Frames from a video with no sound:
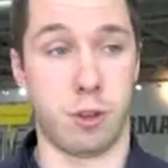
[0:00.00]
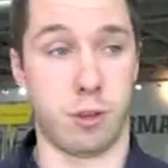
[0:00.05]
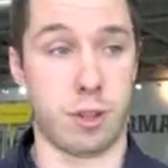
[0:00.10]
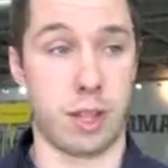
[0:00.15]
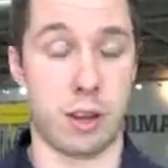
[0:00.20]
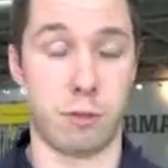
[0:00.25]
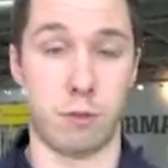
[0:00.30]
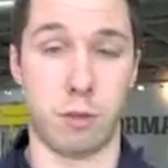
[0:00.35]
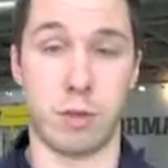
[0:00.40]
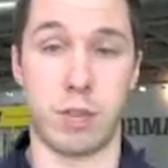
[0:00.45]
You
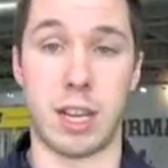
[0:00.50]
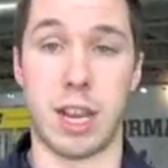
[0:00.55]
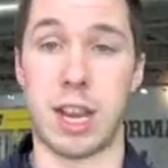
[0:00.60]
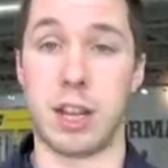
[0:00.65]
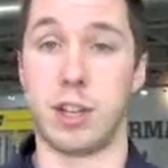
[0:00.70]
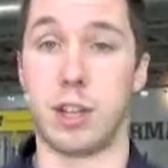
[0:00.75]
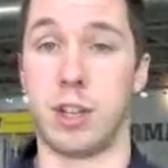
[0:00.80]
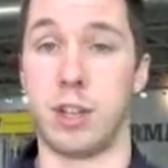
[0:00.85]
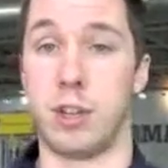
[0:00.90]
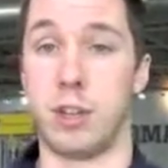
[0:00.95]
get
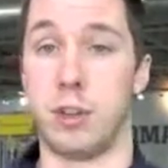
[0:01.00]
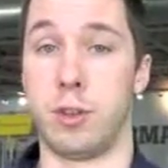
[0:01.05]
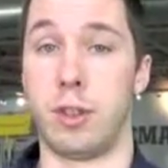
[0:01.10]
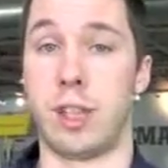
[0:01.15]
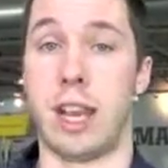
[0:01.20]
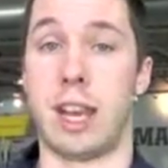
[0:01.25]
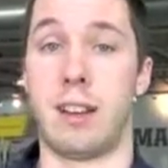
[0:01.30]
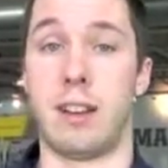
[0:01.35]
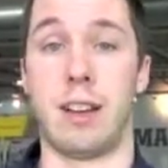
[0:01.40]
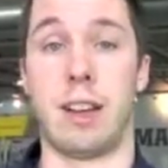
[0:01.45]
rotation, you
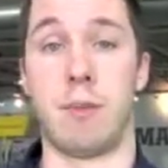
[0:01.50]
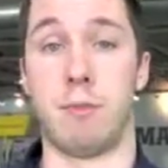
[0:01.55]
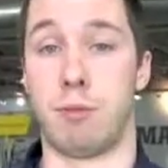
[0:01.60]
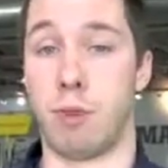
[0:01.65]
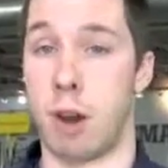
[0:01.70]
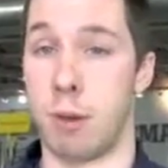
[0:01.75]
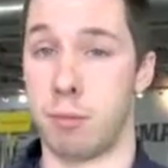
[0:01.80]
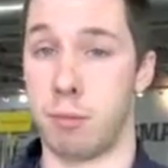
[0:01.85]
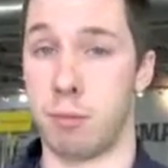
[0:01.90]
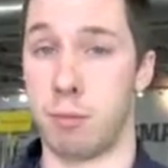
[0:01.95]
get an
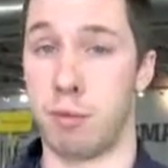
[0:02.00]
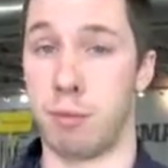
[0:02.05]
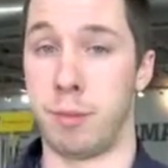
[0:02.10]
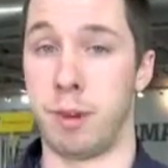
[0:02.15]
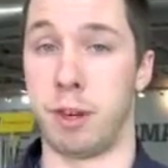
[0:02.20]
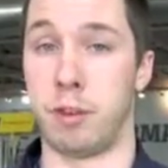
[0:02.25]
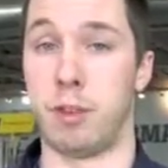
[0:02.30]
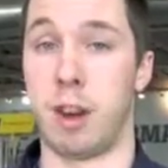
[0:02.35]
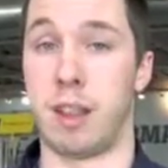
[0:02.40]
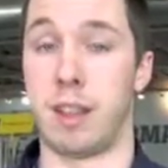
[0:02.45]
improper
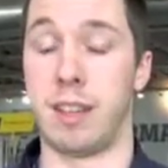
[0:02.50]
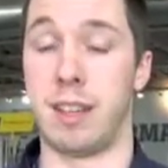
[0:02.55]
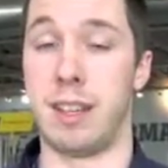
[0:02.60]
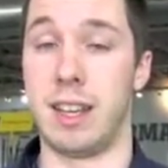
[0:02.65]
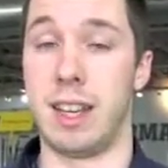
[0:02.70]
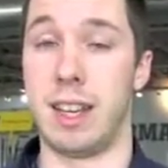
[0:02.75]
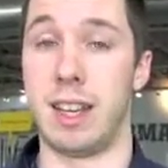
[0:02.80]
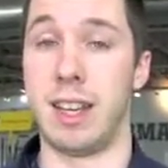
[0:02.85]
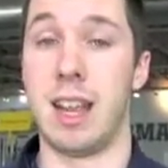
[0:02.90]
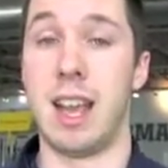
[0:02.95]
movement around the
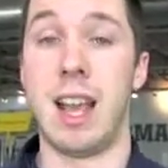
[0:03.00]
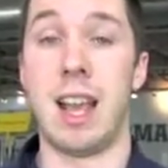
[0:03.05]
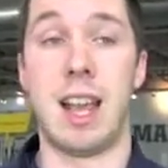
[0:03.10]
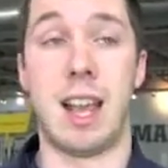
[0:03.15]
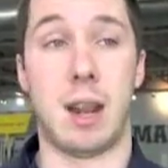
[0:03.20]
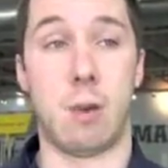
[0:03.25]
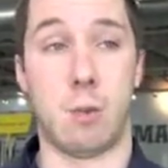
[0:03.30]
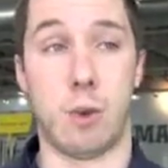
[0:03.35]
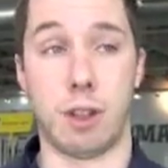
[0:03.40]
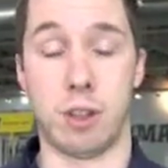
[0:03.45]
knee,
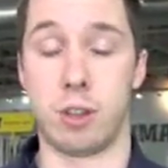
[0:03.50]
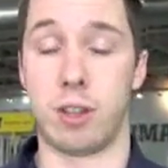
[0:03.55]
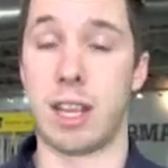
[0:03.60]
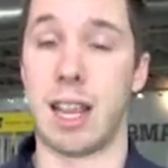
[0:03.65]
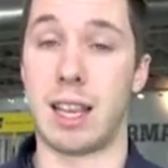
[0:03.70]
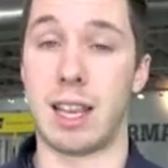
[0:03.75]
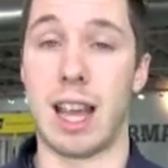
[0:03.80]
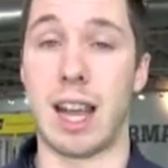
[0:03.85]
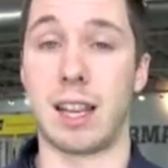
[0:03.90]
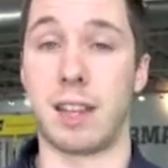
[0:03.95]
and when there's
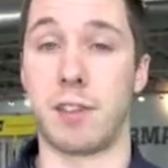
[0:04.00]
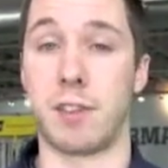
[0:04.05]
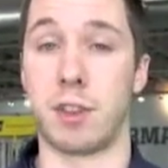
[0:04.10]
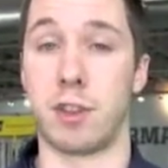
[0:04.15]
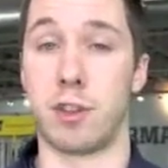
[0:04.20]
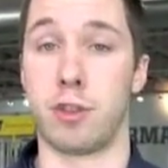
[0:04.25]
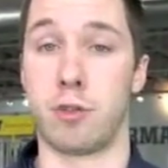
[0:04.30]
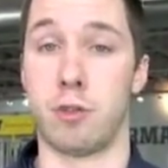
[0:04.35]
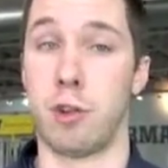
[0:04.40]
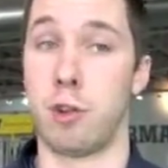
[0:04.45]
that lack of
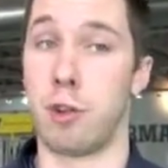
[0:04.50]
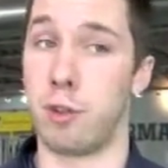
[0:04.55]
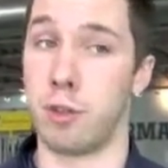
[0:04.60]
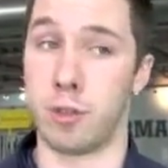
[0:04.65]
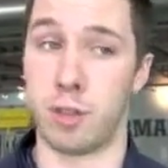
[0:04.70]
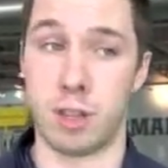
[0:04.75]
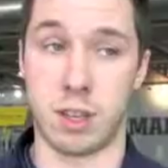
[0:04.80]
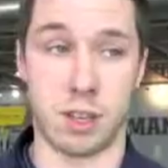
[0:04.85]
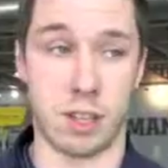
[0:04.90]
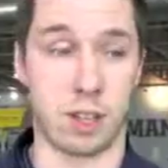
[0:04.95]
control,
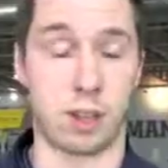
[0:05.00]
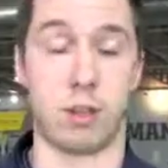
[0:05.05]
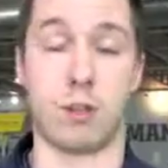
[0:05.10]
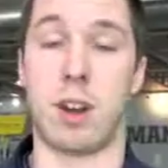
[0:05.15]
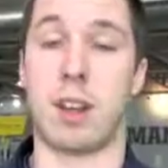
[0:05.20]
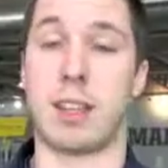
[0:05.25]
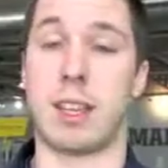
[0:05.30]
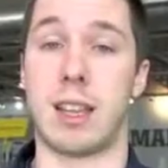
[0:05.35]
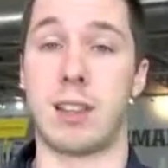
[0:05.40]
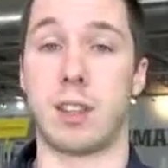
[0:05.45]
the
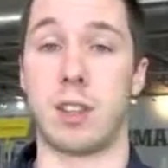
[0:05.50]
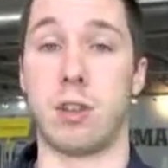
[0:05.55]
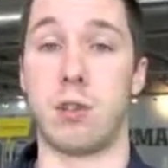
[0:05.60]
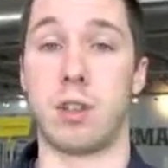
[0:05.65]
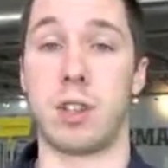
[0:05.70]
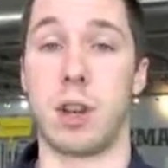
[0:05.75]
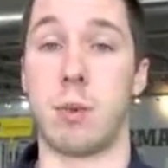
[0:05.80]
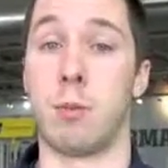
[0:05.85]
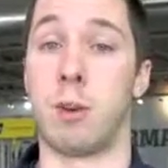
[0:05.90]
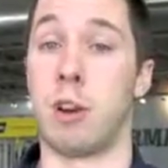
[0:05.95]
stress has to go
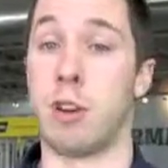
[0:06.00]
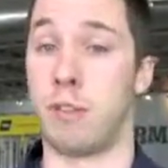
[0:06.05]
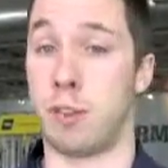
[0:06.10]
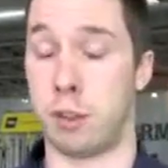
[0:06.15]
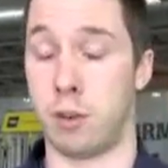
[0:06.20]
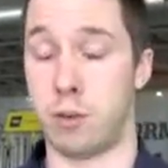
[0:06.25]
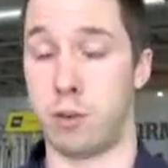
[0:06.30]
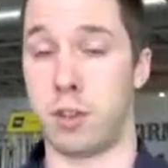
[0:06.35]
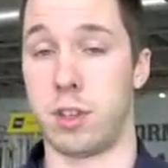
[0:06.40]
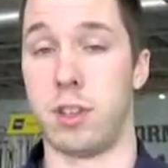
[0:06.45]
somewhere. If
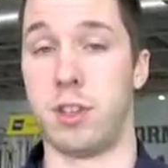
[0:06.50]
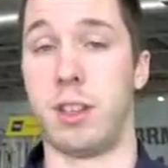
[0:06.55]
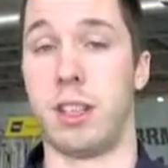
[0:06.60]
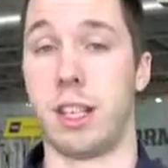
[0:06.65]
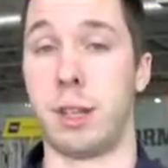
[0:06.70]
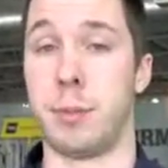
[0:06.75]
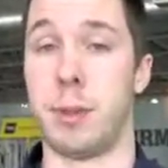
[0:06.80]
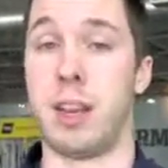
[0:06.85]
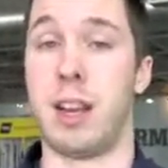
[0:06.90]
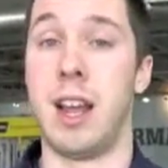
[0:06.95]
it goes to the
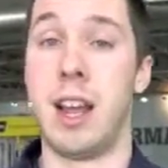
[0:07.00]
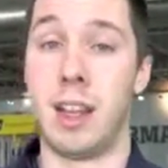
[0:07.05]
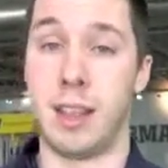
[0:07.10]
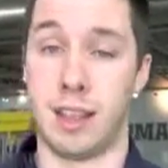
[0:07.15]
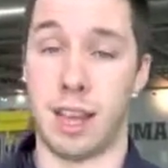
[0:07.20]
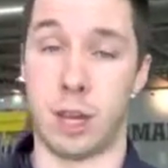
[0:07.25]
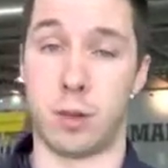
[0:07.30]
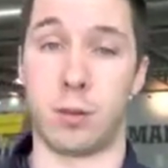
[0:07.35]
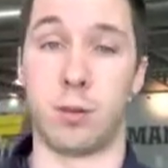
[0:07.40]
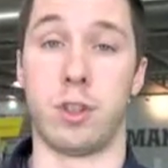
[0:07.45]
ligament,
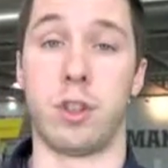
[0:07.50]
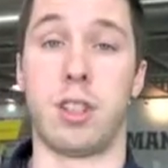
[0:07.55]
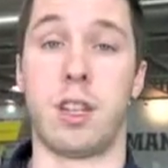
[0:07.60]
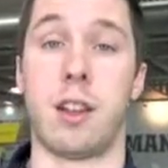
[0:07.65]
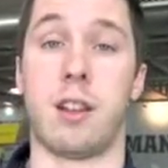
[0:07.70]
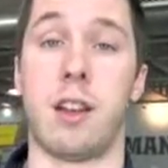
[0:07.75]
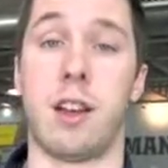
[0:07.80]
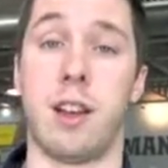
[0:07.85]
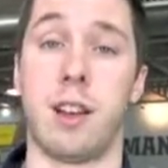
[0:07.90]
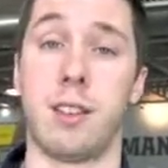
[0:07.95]
that's where
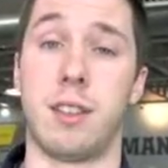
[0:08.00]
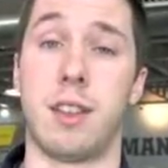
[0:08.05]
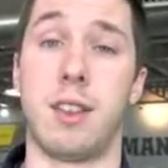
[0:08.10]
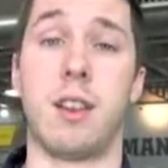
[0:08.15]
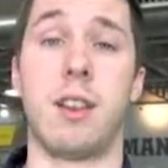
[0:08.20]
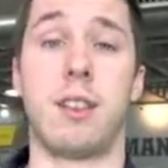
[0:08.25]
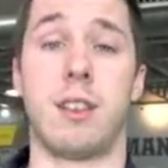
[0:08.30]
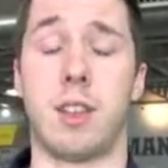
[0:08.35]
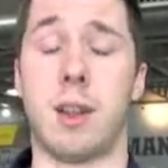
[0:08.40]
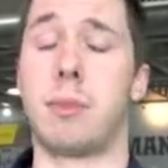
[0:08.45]
you
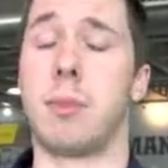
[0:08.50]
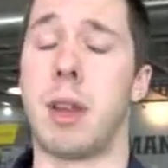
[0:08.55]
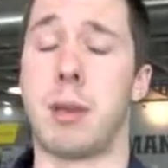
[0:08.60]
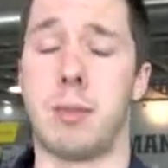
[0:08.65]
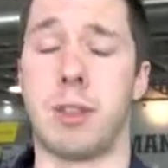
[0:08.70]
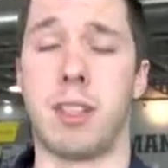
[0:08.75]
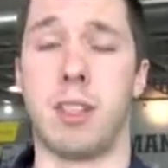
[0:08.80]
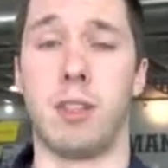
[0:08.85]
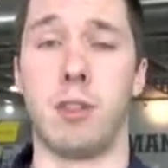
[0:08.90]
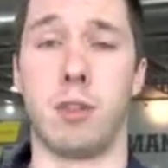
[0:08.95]

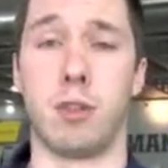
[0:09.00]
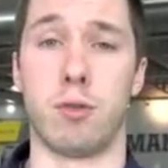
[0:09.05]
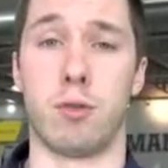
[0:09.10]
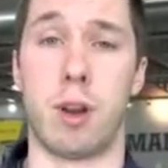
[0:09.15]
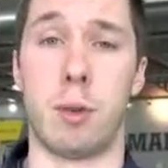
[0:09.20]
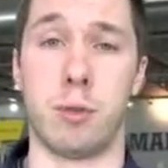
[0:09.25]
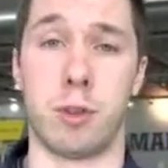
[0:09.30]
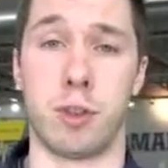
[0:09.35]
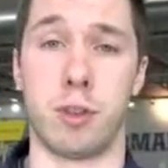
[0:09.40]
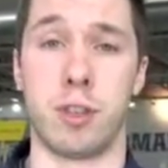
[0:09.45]
sometimes see those
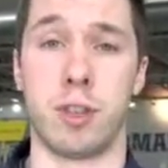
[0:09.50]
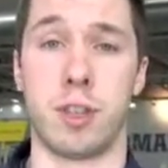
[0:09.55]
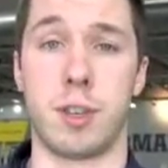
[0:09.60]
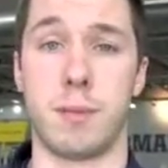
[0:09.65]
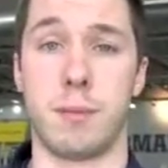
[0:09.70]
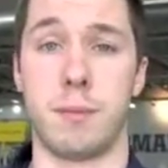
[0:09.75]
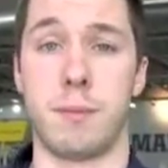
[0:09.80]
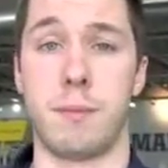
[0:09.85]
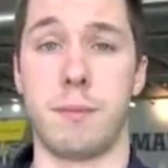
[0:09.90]
ruptures.